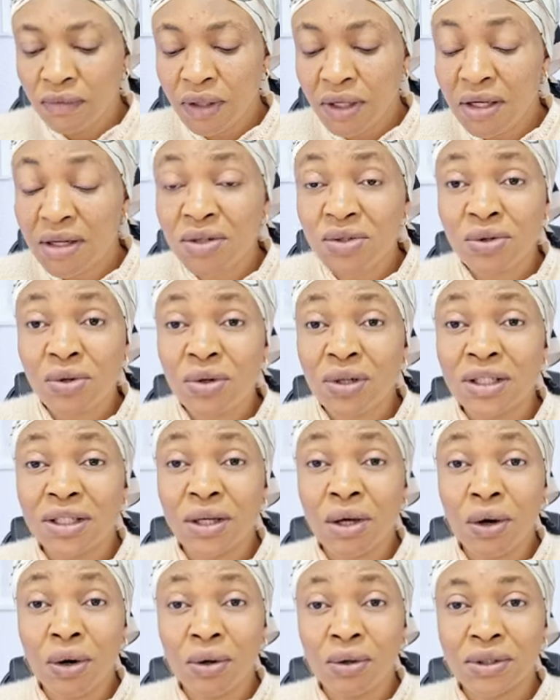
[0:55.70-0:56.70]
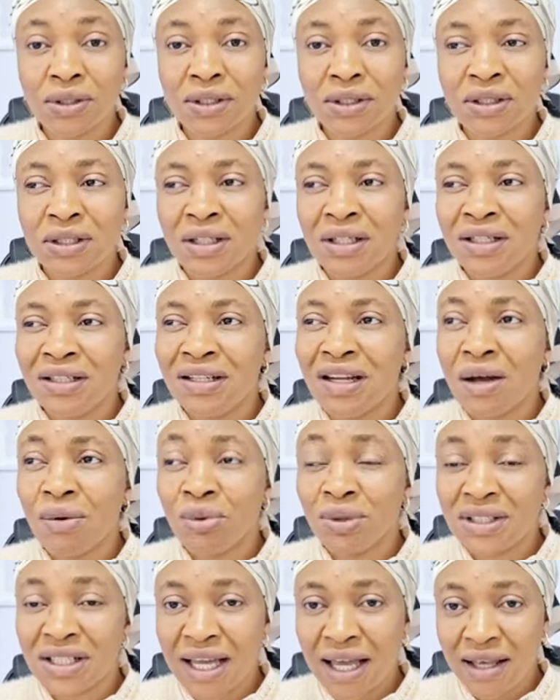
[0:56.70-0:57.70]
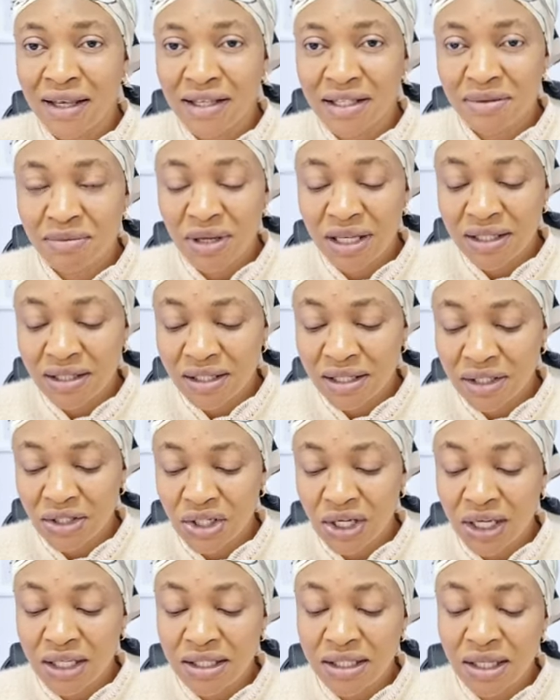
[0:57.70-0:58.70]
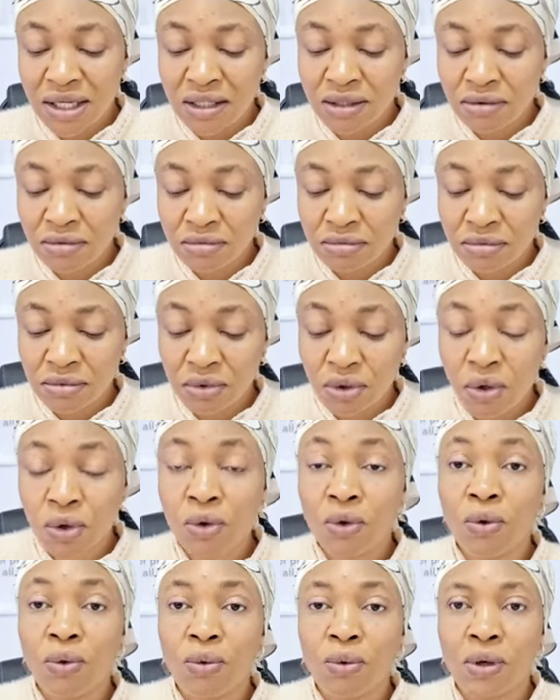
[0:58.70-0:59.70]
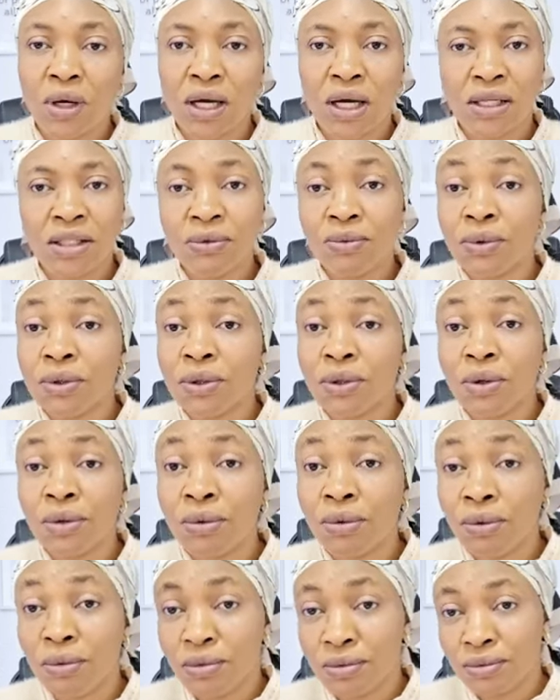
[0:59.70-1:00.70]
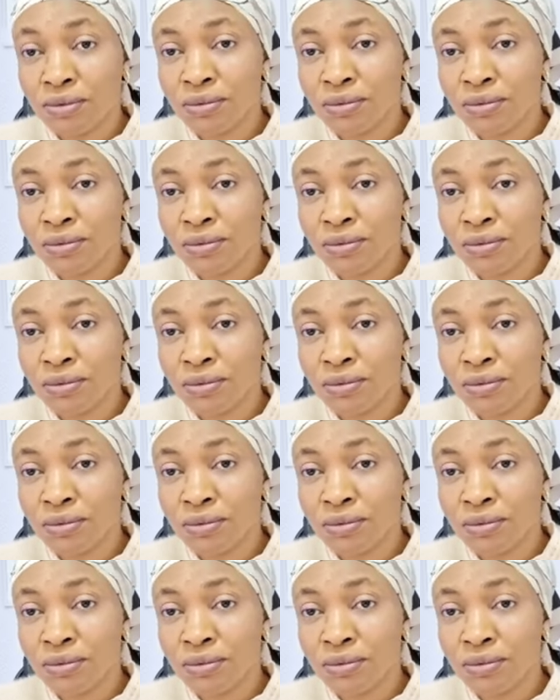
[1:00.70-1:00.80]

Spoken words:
It is only God that will tell his messenger and said, don't go, and he will not go.